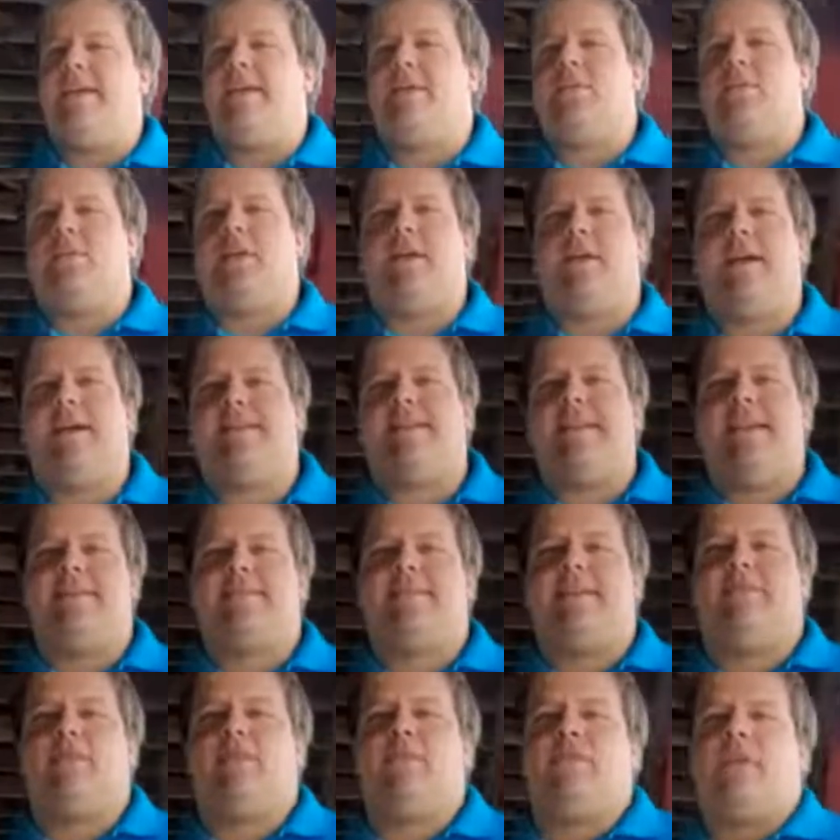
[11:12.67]
Thank you, Larry. Thanks,
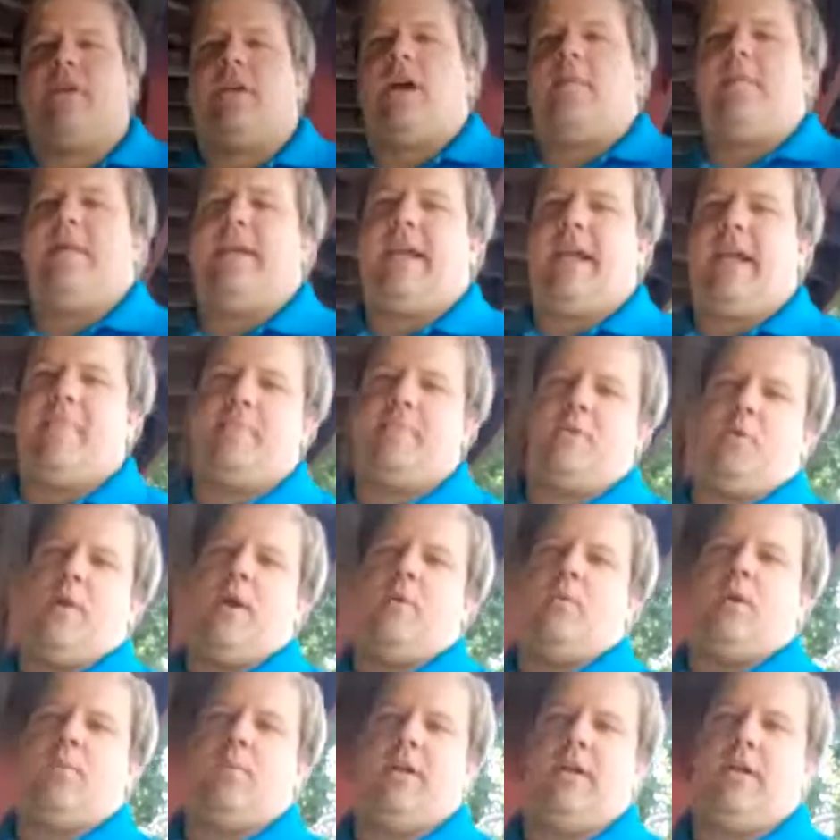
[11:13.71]
everyone, for coming. I'm Duane
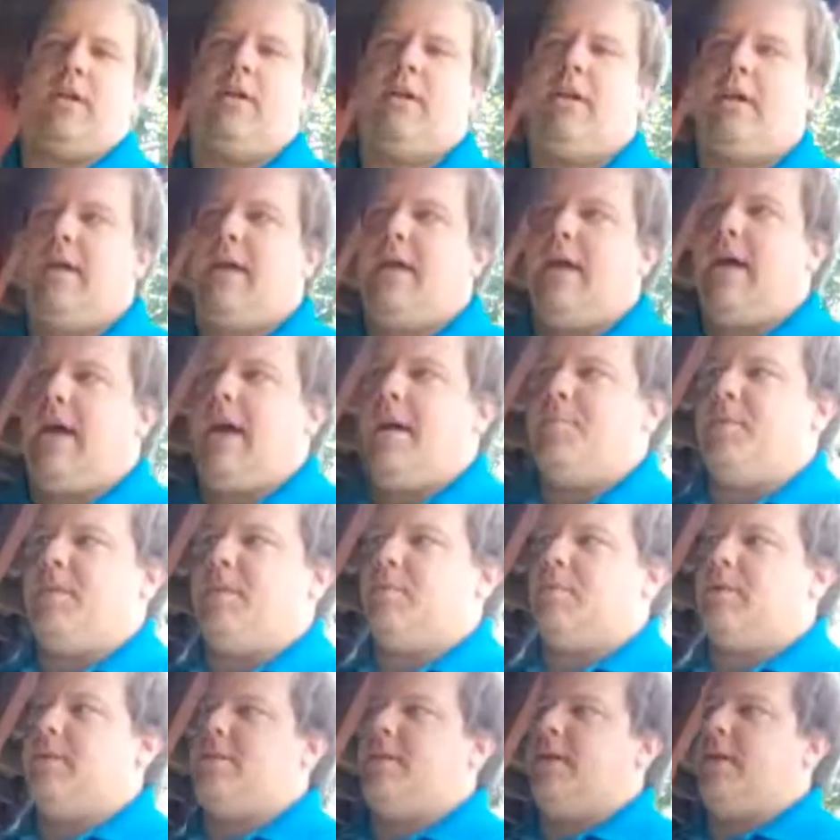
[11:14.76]
Whitmer. I'm the
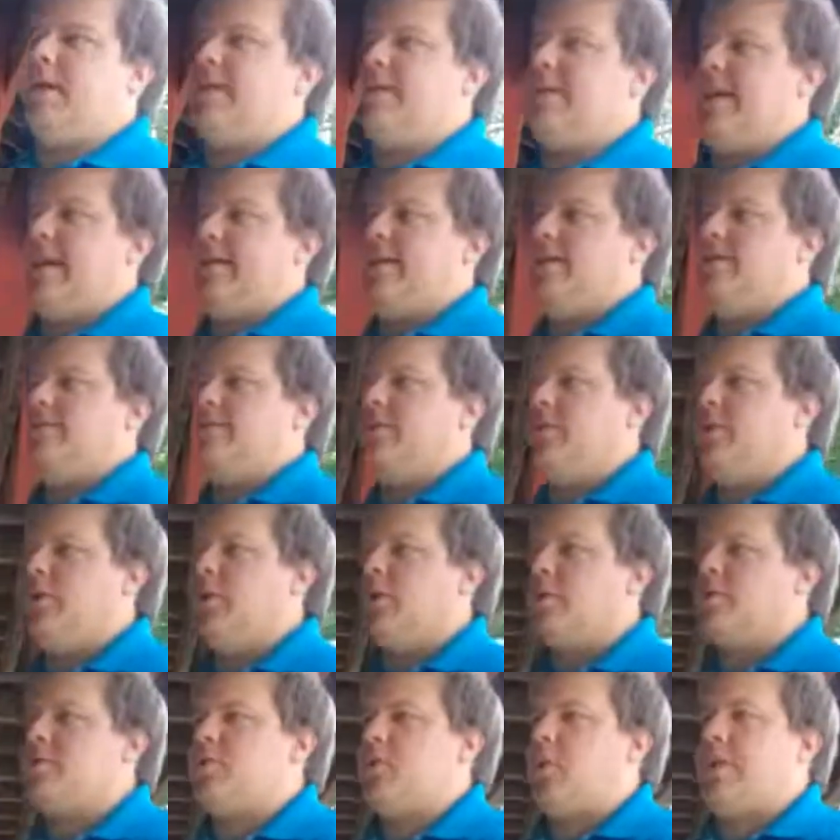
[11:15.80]
Libertarian candidate for New
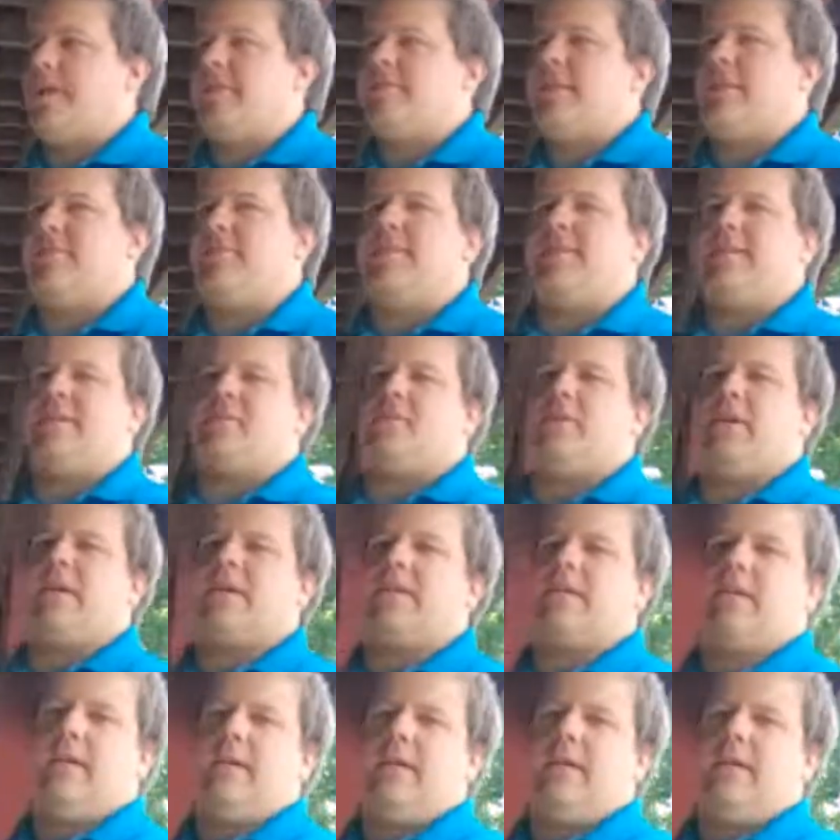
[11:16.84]
York's 27th District.